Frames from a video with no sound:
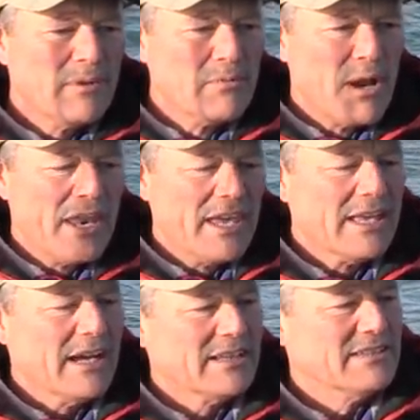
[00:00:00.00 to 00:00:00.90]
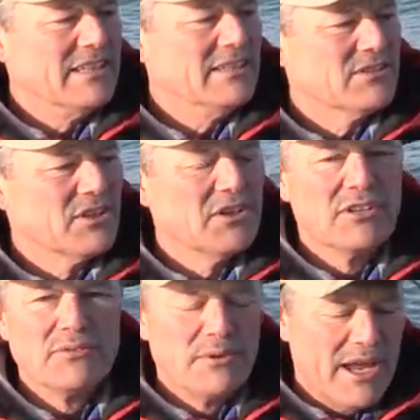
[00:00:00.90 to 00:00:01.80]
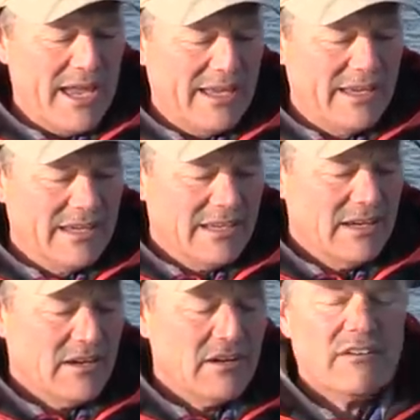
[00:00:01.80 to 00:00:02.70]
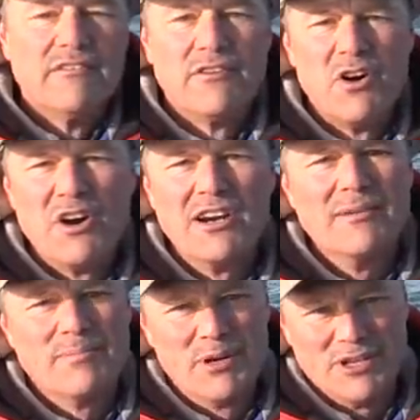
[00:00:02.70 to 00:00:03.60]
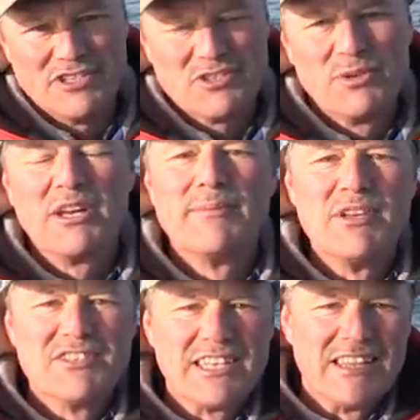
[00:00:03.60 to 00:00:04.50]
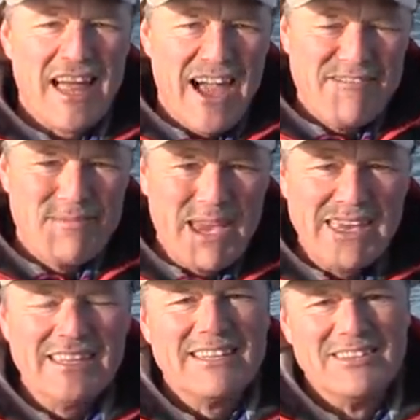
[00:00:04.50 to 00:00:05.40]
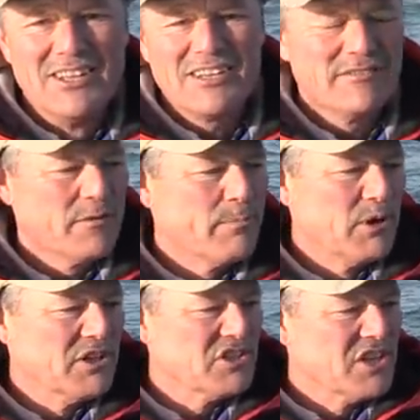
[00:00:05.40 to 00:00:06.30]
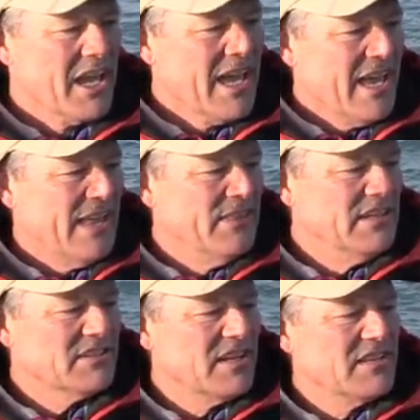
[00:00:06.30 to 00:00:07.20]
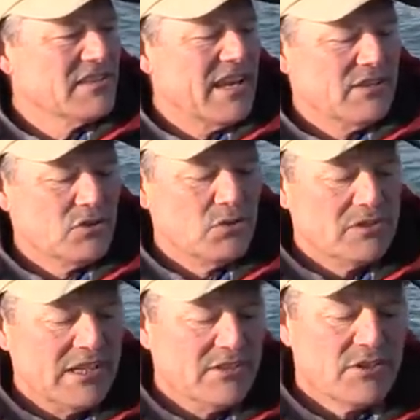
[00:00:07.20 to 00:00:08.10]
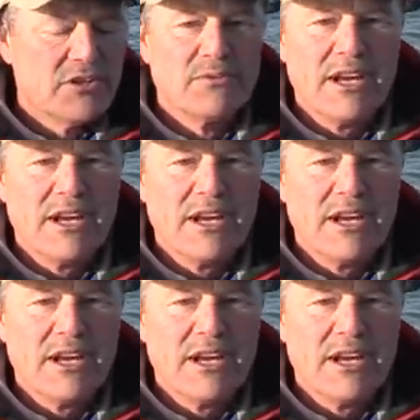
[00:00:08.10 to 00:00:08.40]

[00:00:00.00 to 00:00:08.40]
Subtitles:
be running a T-turn rig for perch. We're gonna be using live bait, looking for perch. And this is a 2 T-turn